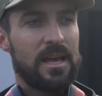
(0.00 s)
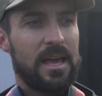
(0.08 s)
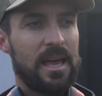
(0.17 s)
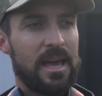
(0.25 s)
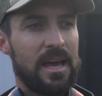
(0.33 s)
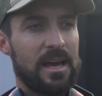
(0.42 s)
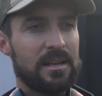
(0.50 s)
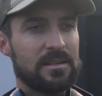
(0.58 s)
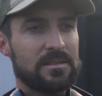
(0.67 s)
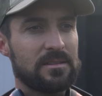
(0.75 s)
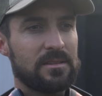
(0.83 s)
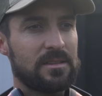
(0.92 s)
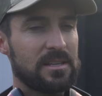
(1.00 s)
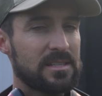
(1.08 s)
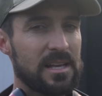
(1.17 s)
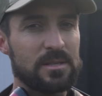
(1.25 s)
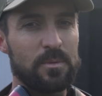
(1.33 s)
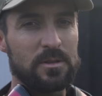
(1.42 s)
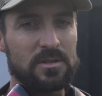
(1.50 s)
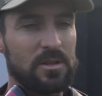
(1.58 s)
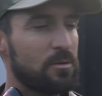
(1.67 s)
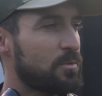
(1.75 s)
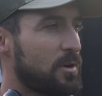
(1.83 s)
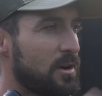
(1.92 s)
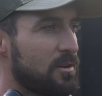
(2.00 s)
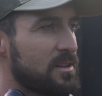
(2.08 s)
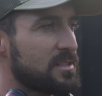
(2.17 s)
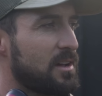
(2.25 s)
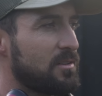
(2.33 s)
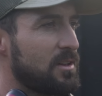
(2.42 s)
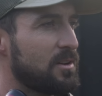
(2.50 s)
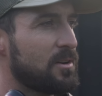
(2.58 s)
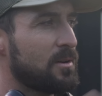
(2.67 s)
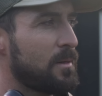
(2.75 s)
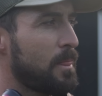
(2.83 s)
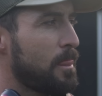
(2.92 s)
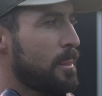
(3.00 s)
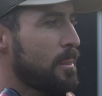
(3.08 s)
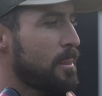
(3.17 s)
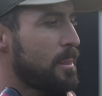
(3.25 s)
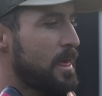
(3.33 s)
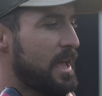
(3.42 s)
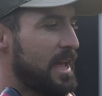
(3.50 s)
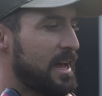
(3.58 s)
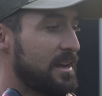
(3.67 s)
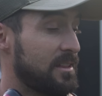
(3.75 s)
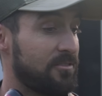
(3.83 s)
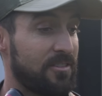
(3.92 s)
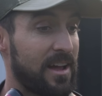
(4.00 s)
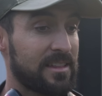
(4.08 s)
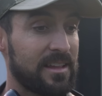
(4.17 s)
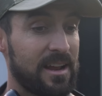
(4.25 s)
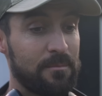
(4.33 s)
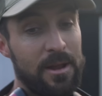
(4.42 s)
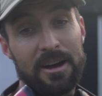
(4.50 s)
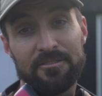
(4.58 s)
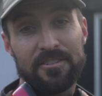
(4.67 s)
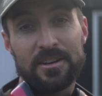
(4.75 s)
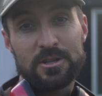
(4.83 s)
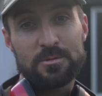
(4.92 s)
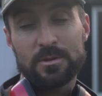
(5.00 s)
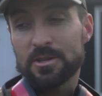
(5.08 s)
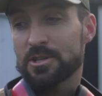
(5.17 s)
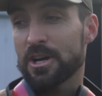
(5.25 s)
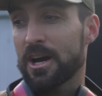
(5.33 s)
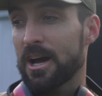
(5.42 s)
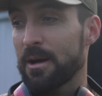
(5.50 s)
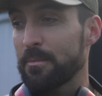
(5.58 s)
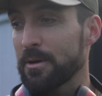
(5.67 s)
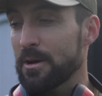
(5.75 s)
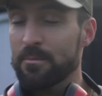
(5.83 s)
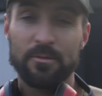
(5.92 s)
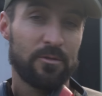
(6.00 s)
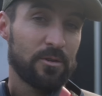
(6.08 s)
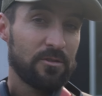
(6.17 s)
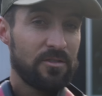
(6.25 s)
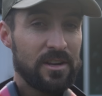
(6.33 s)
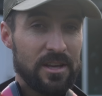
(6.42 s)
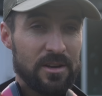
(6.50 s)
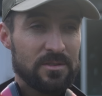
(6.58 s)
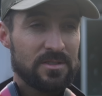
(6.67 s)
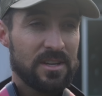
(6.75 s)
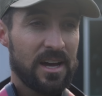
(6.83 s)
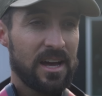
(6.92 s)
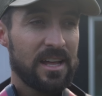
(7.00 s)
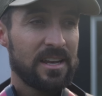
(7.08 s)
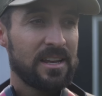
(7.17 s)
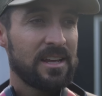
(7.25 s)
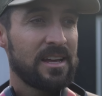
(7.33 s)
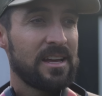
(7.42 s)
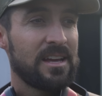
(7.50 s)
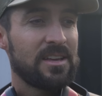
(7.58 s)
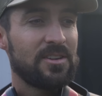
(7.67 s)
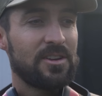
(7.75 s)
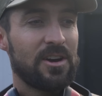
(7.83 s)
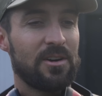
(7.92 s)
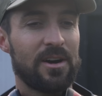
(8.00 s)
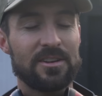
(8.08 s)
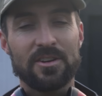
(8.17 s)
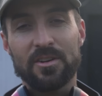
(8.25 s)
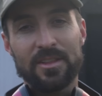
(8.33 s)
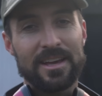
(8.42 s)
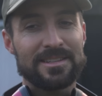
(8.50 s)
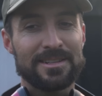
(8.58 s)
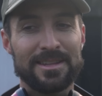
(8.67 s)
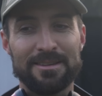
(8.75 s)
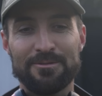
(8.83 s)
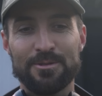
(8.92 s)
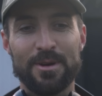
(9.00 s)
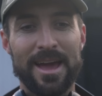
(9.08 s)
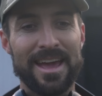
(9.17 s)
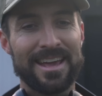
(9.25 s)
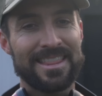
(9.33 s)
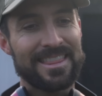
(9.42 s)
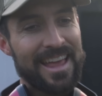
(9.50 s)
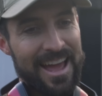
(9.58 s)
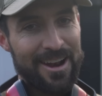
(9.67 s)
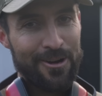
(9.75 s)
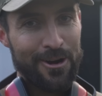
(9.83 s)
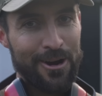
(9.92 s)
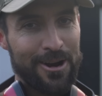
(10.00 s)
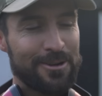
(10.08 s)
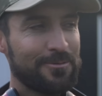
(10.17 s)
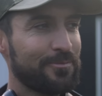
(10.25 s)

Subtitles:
And this has been slow progress out here, and the fact that I'm not finished with the job before the video's done, you know, I don't like to leave you hanging that hard.